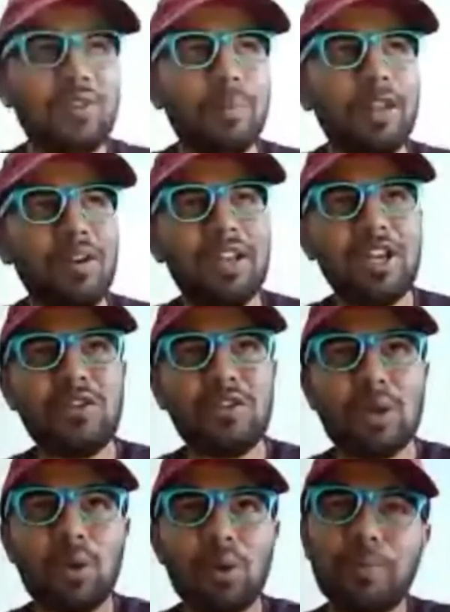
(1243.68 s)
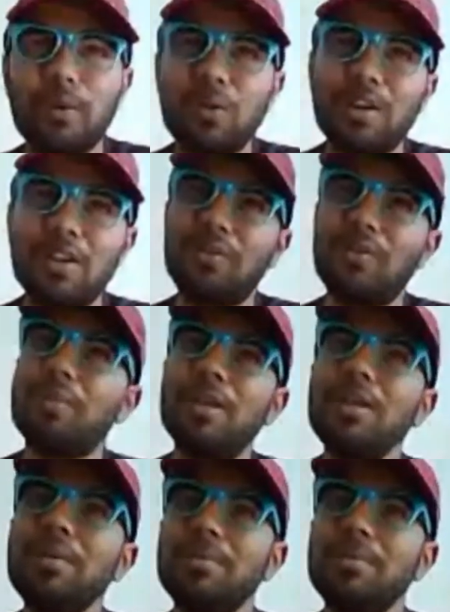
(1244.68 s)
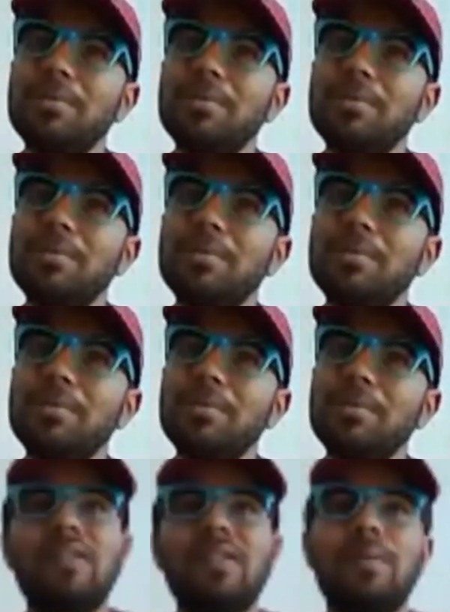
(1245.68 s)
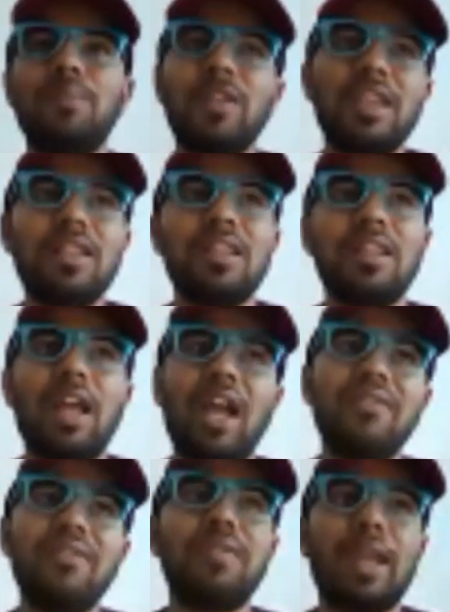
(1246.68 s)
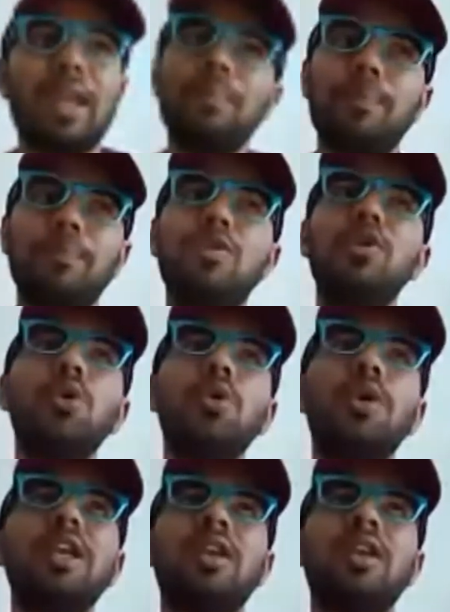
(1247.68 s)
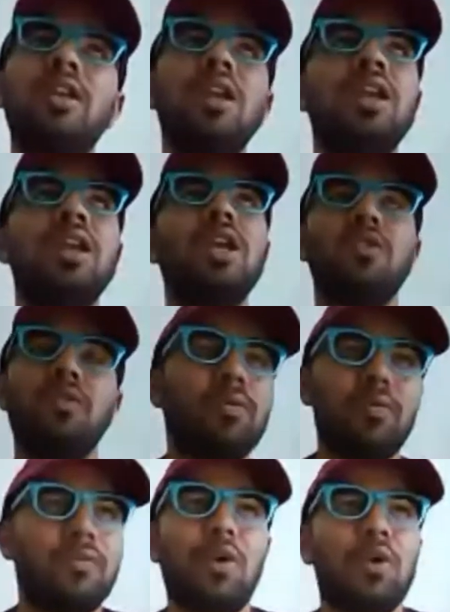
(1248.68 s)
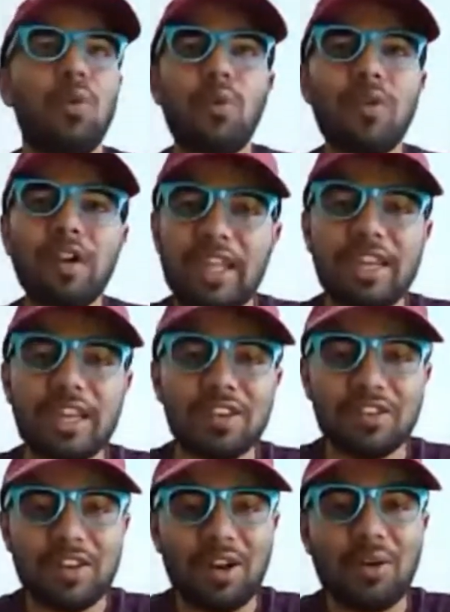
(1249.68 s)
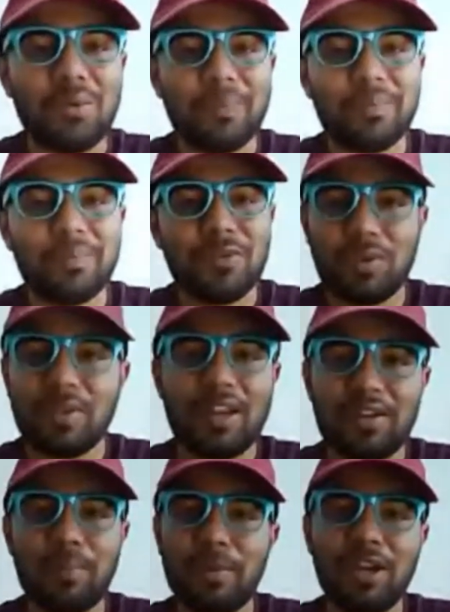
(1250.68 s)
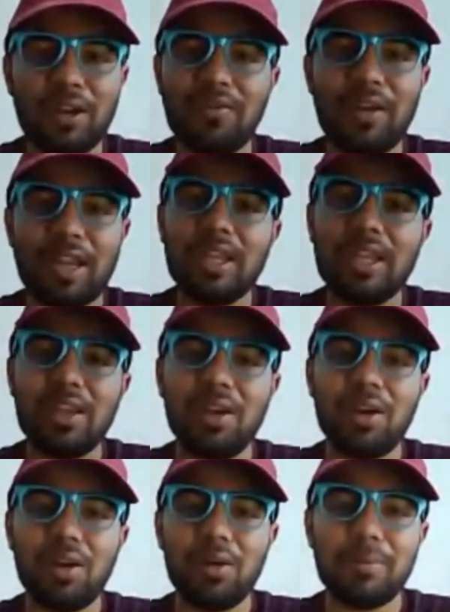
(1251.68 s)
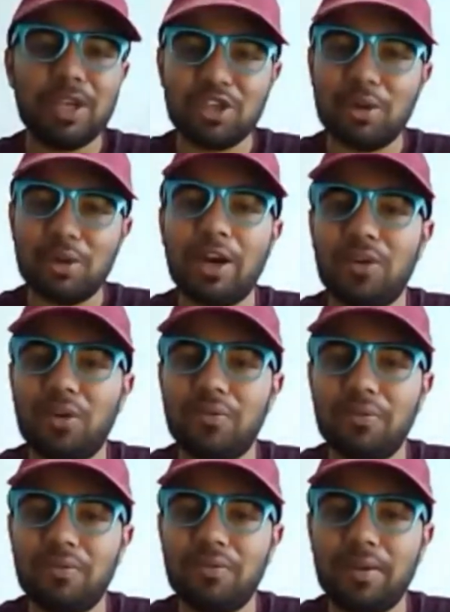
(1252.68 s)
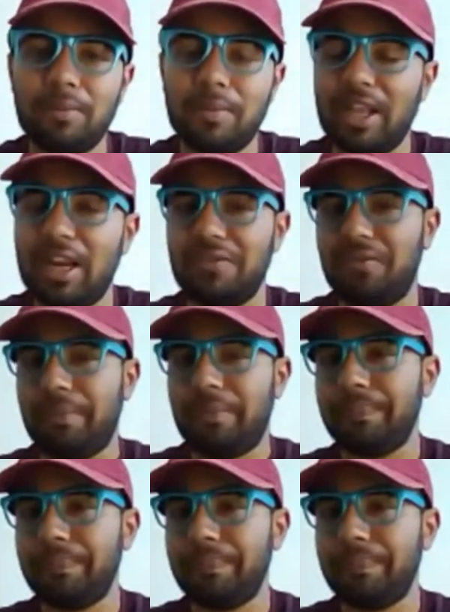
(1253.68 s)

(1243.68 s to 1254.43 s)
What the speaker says: been a very slow progress for me, but that's something I've kept doing for over 10 years now. So that's been a very major part of my life.